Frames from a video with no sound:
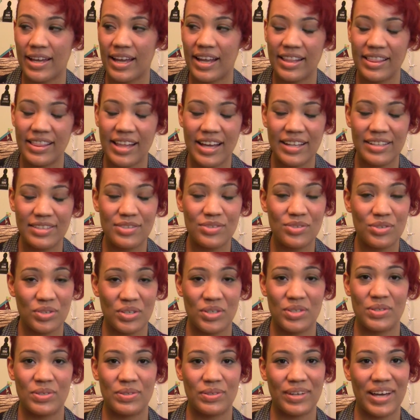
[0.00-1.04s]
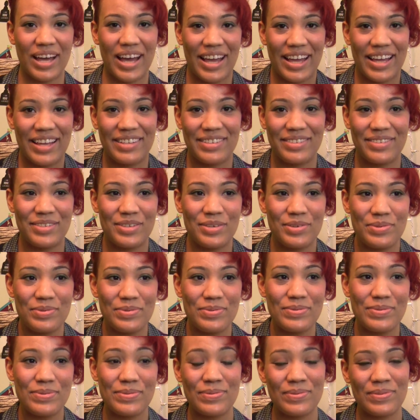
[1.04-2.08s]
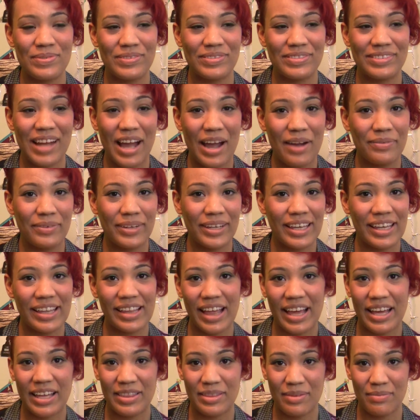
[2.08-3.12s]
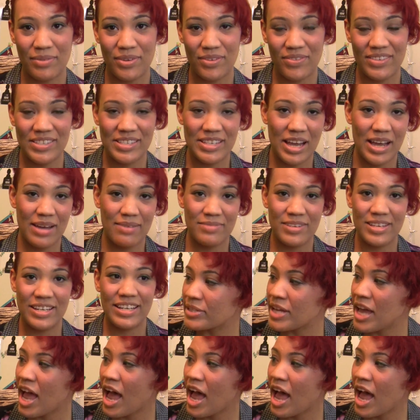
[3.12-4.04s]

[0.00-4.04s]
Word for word: And that's true. I do not really like the movie Tommy,